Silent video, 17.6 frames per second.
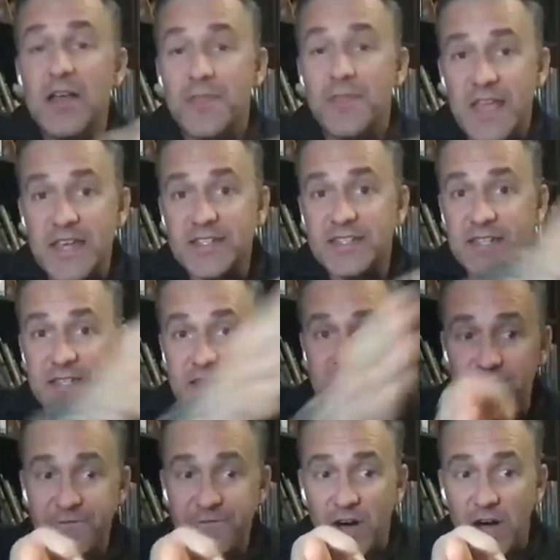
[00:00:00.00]
there's the
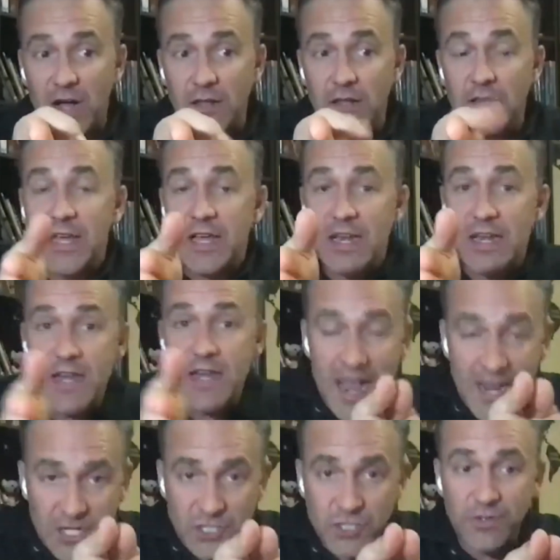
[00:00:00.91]
TIFF file
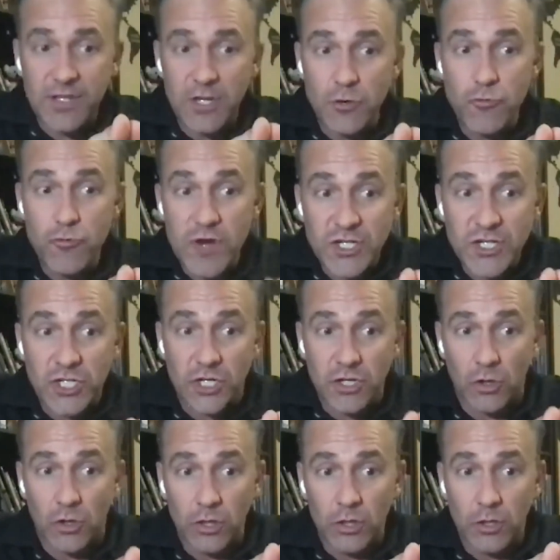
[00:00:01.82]
next to the
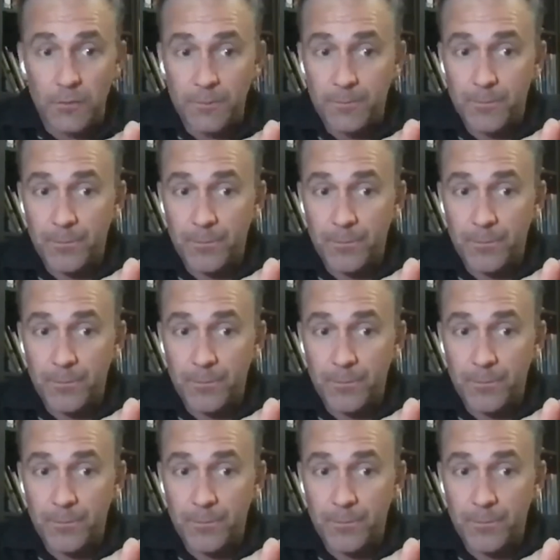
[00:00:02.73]
original,